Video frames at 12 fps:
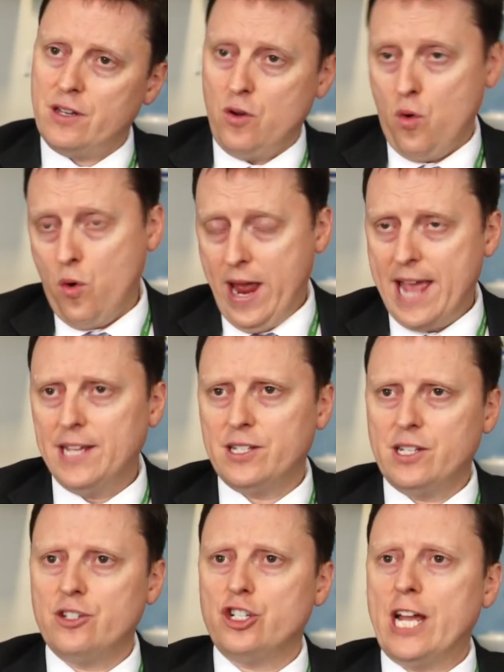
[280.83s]
or
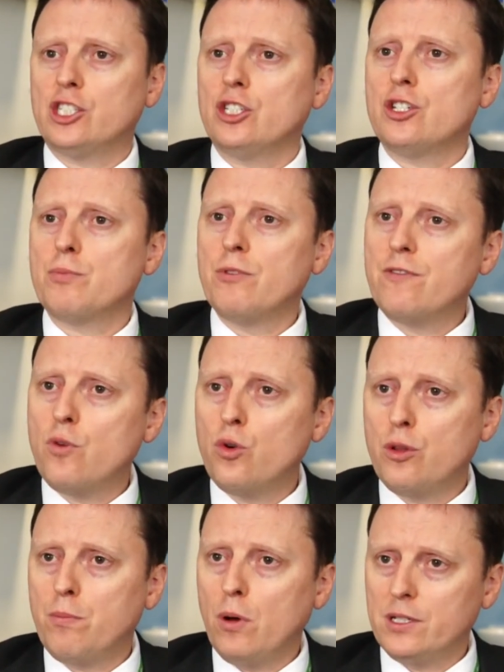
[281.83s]
eight injections before
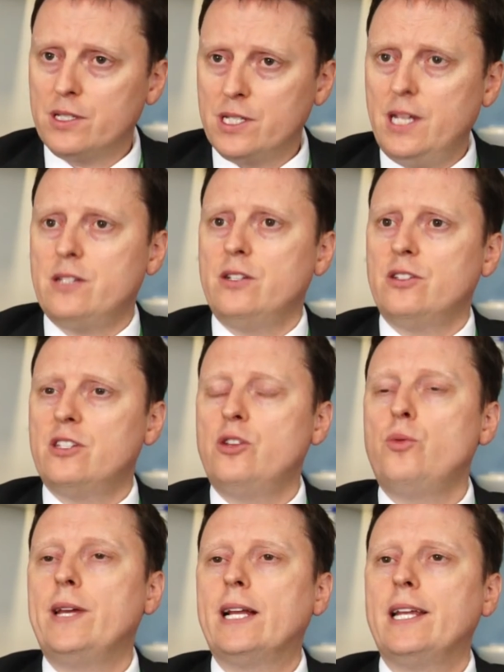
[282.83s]
the pollen season at
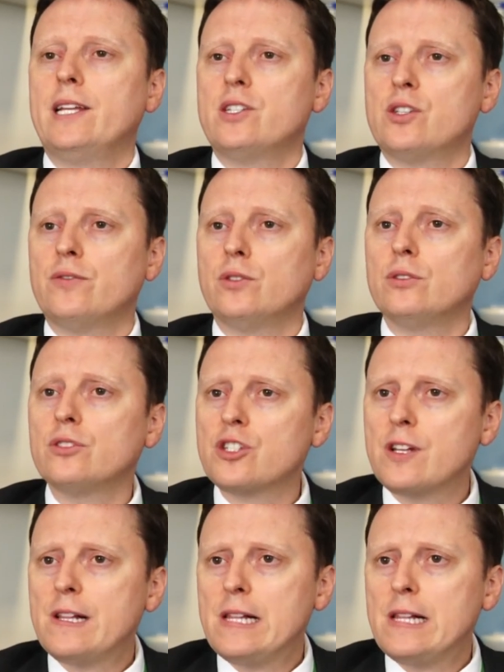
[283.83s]
two weekly intervals.